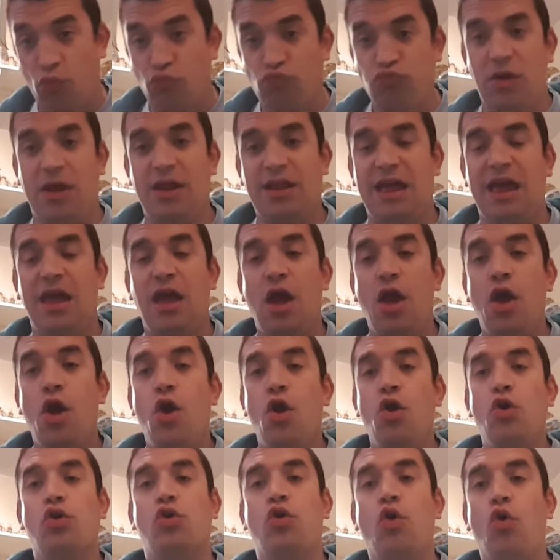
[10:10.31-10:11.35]
really
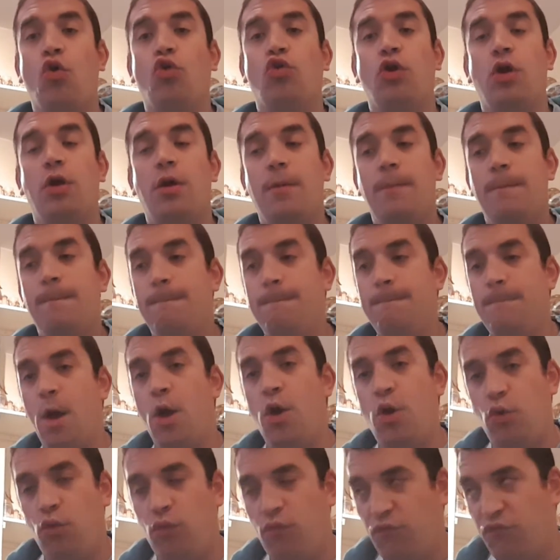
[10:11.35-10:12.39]
good
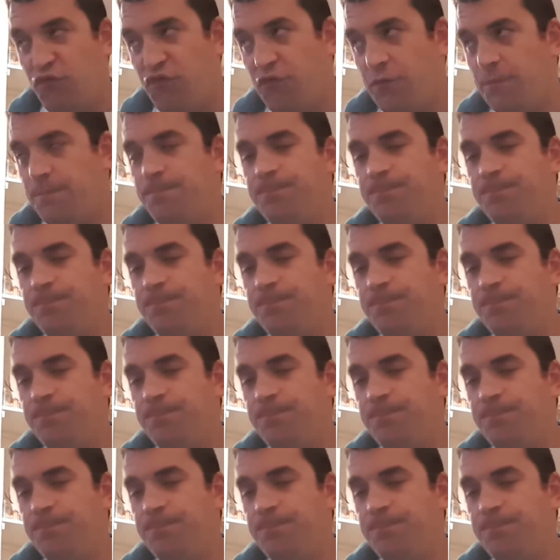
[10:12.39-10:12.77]
move.